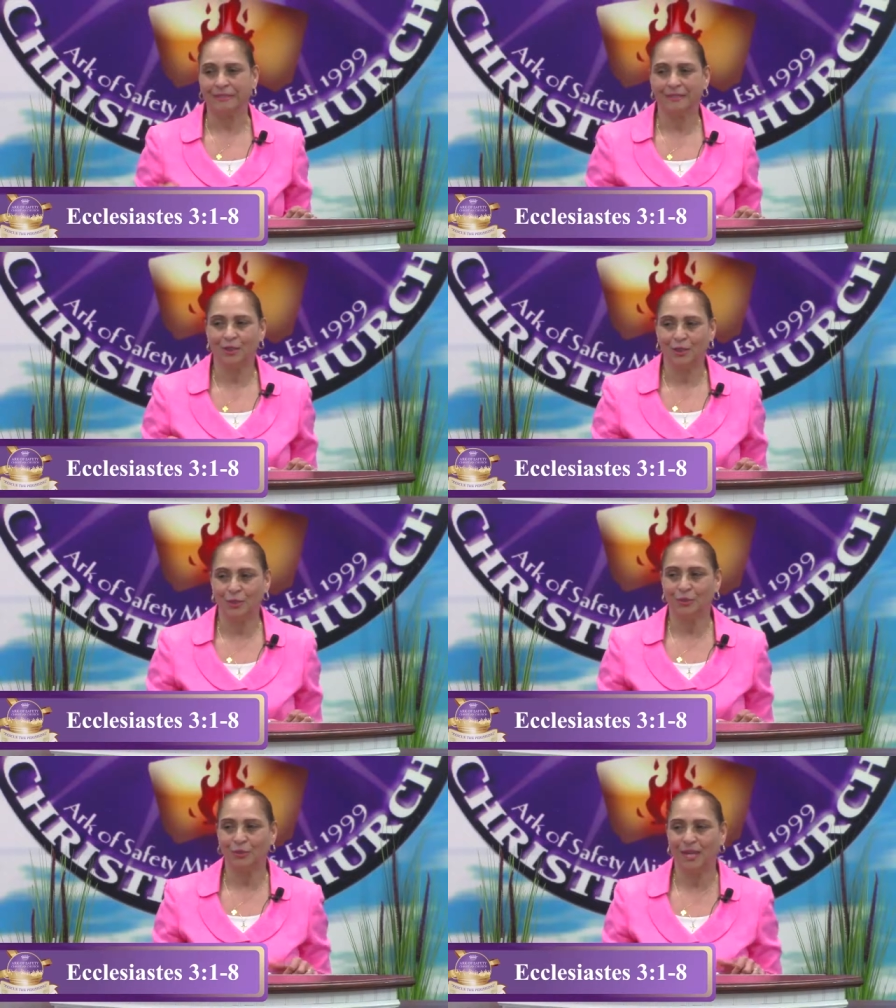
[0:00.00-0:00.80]

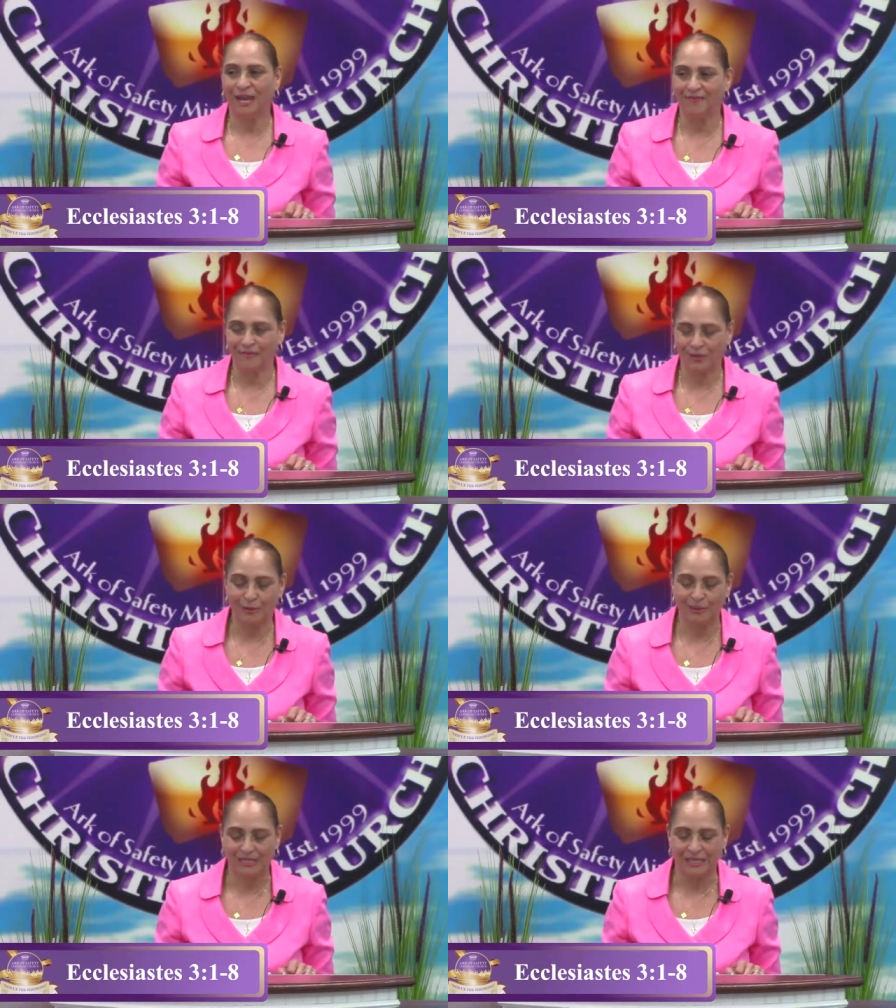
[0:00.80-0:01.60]
conclude at
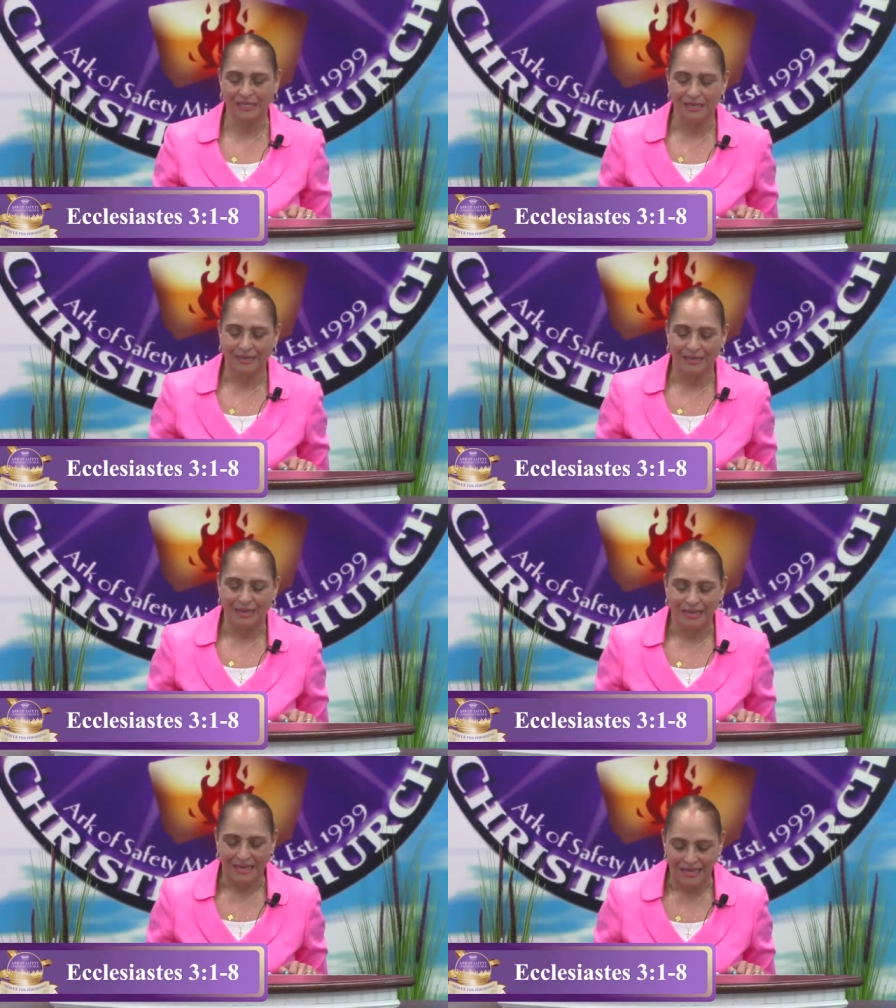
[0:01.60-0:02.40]
verse
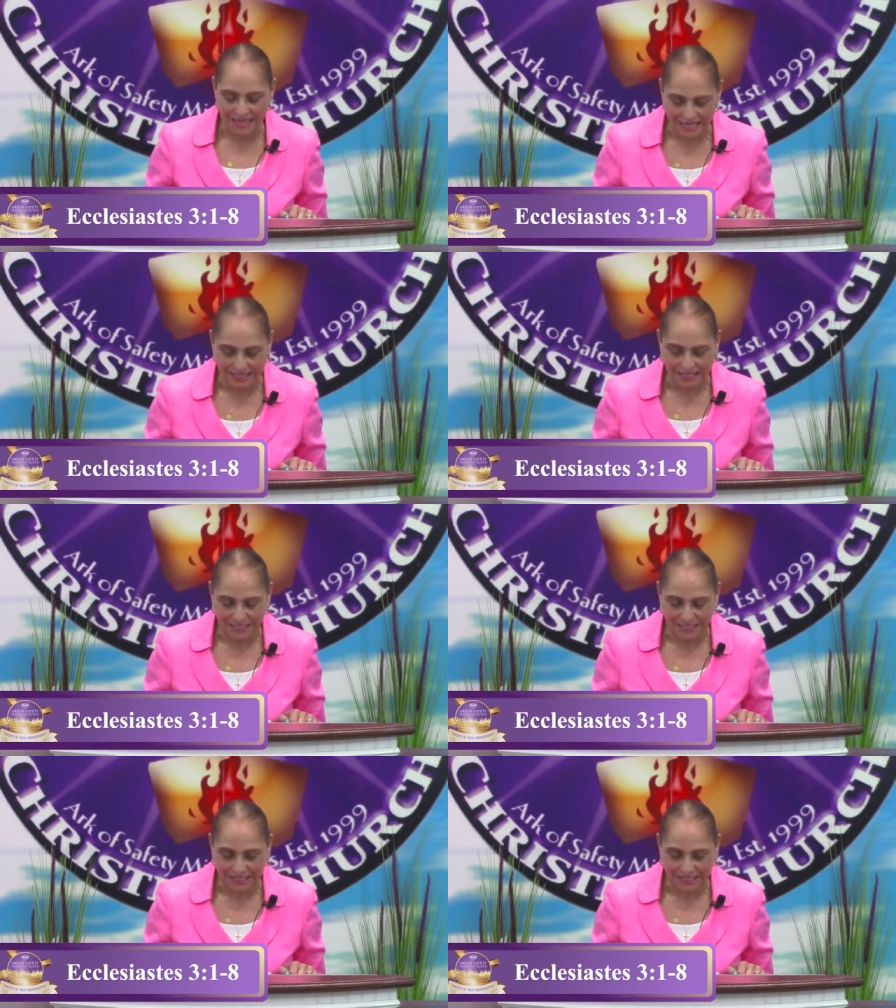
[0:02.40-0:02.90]
8.